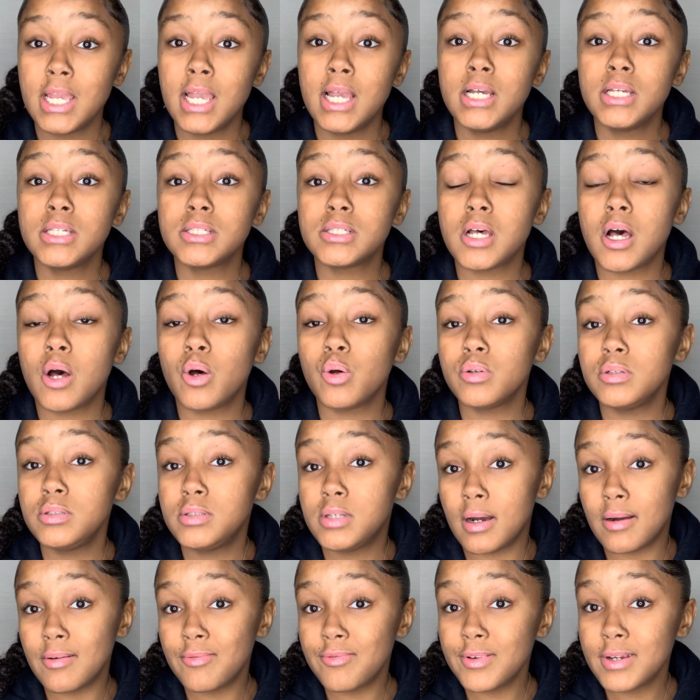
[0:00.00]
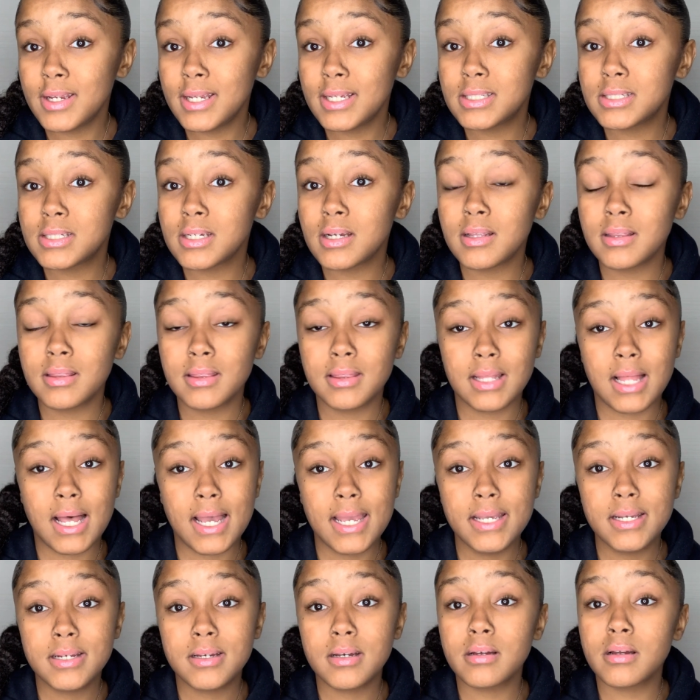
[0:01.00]
So don't forget to
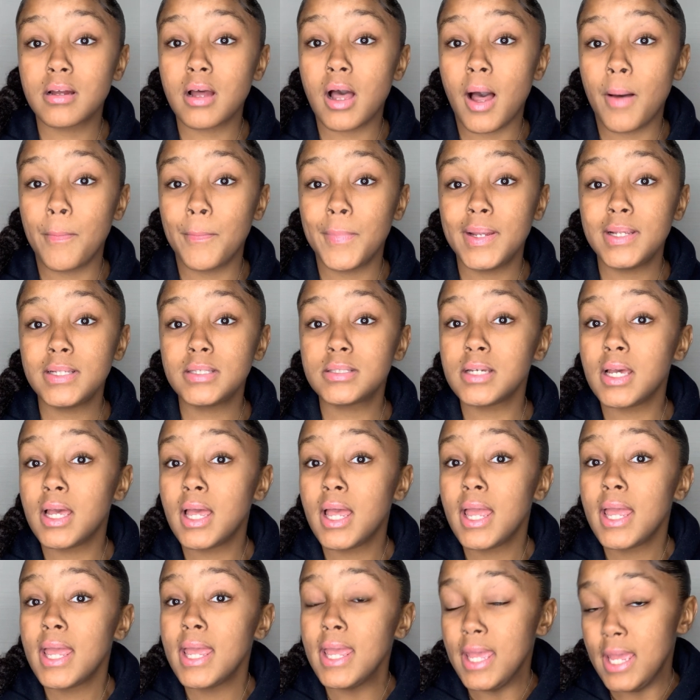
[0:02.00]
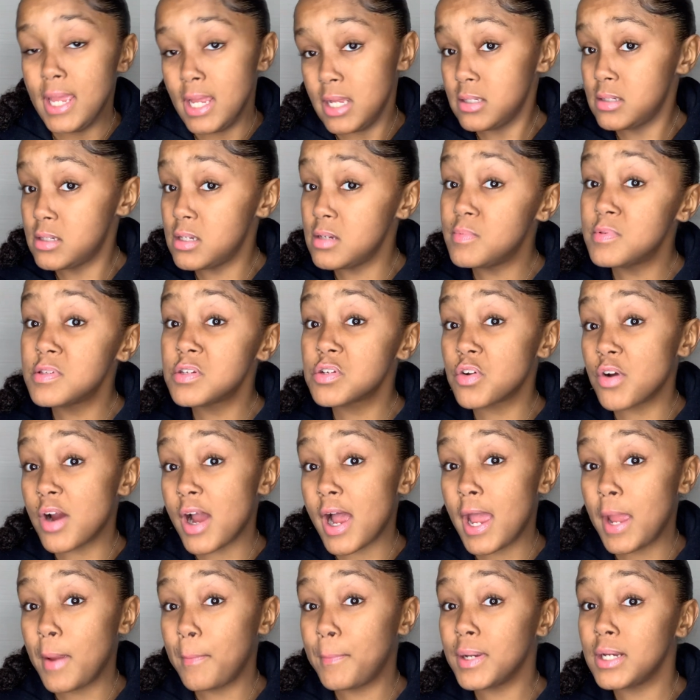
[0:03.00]
like, comment, and
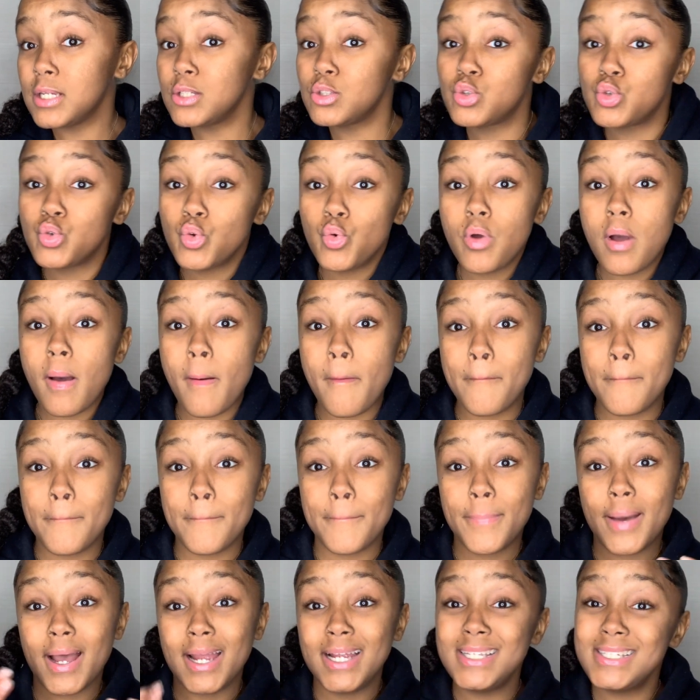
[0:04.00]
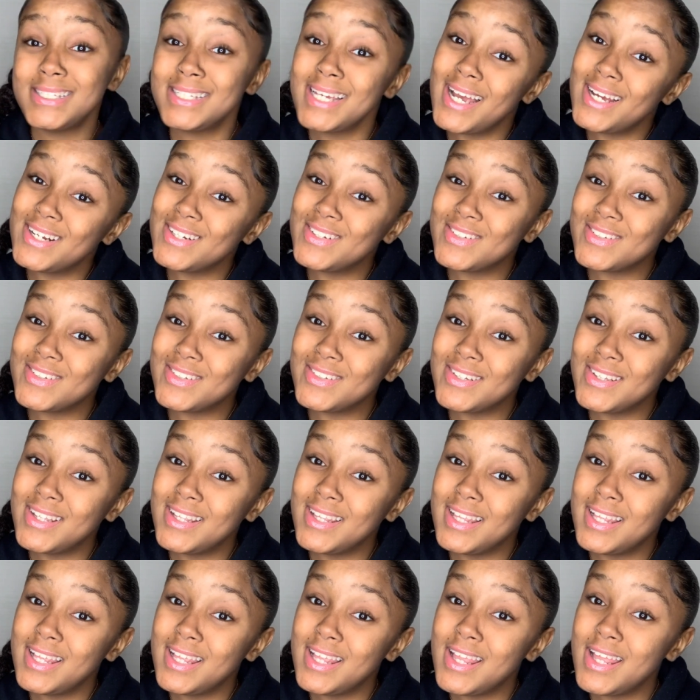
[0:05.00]
subscribe to my channel,
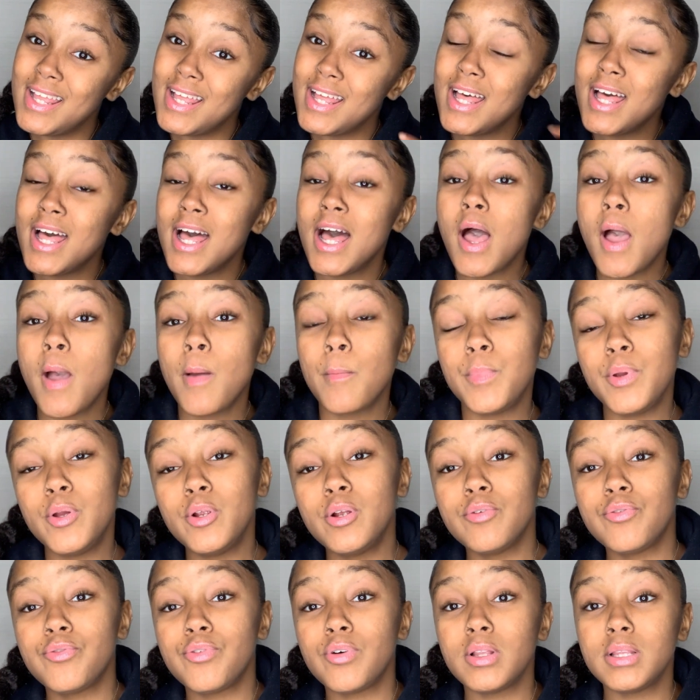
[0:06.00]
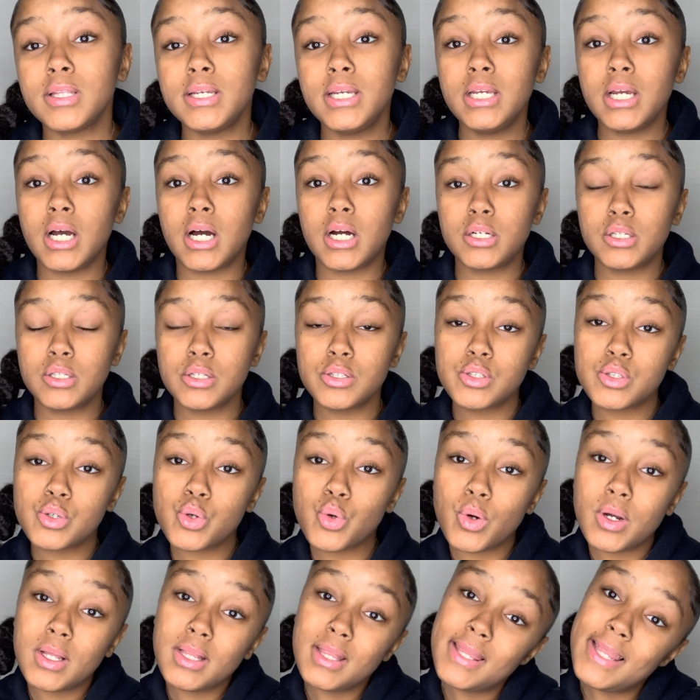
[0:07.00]

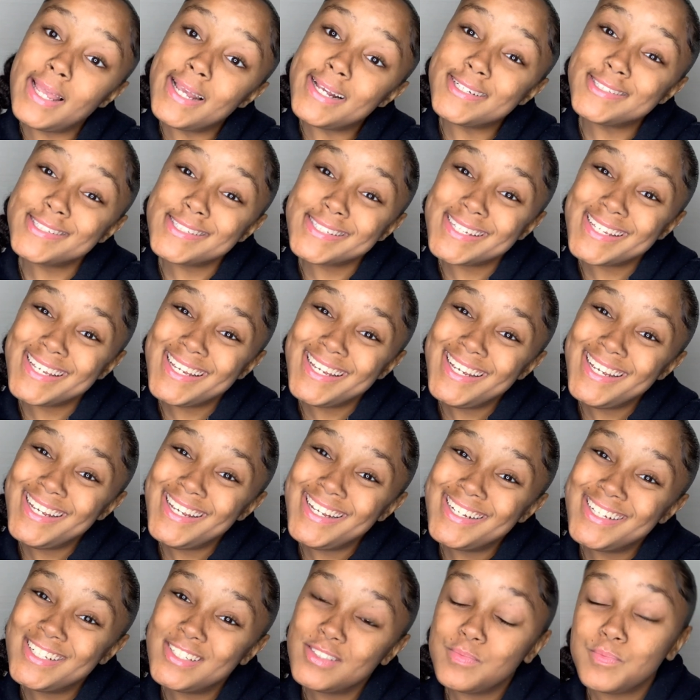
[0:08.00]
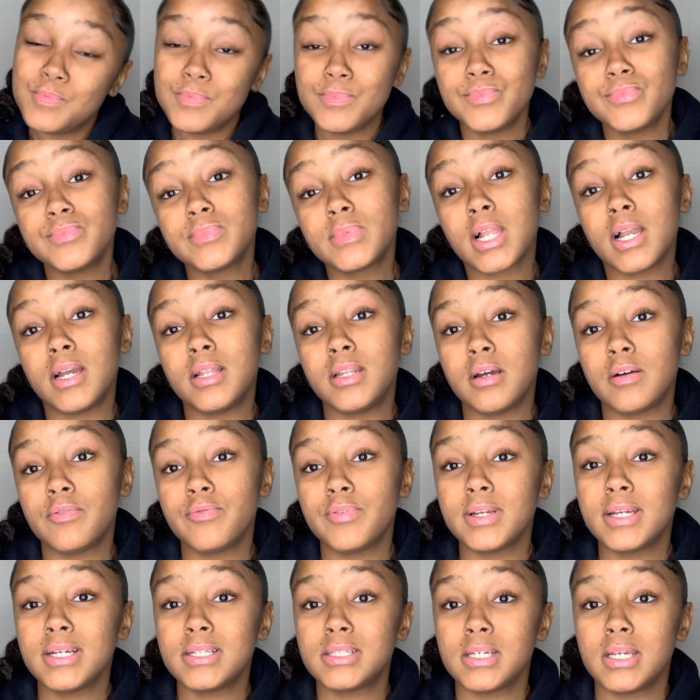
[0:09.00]
beautifully_Lexi. And don't
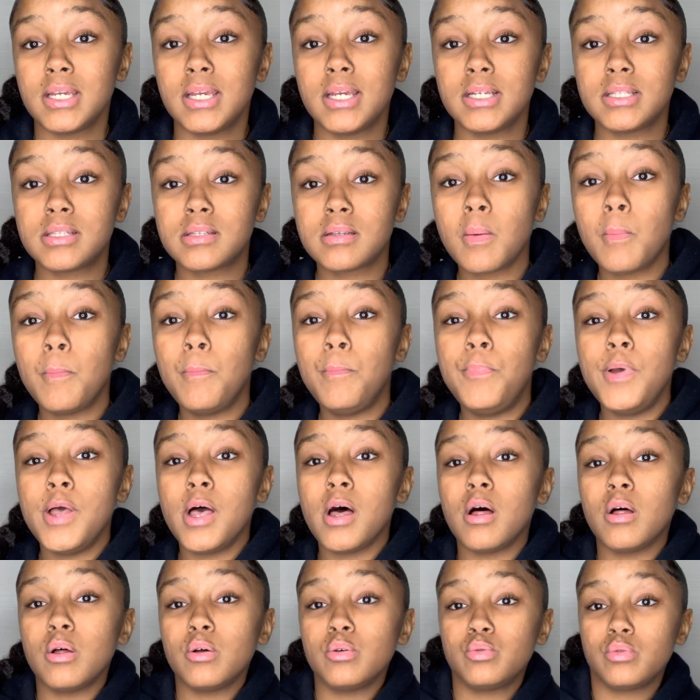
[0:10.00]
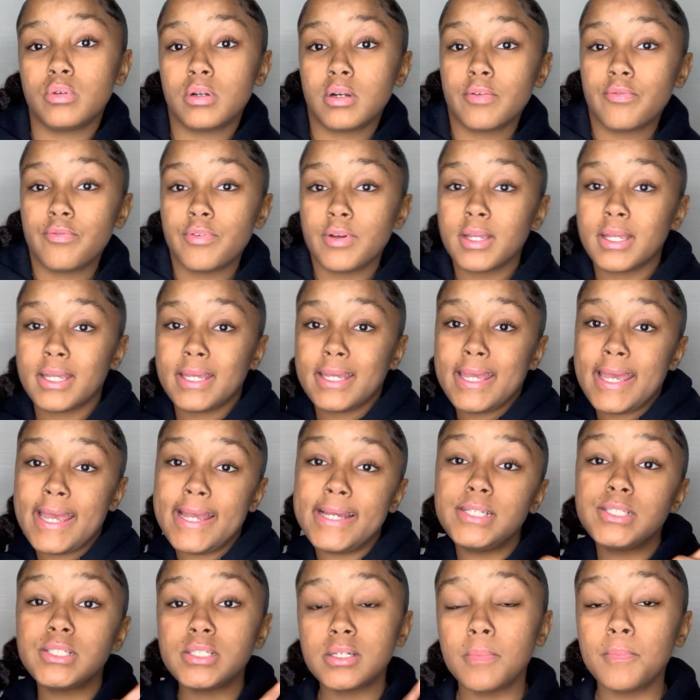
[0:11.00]
forget to hit the bell
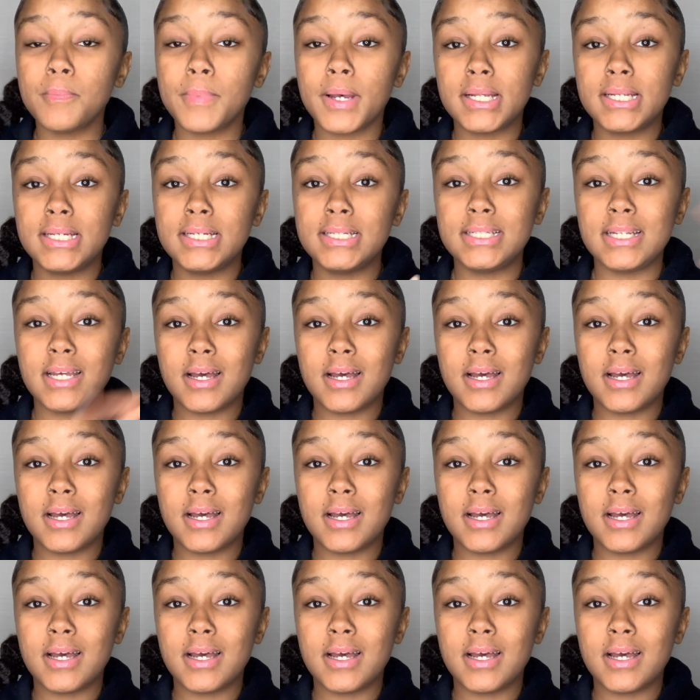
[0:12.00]
notification button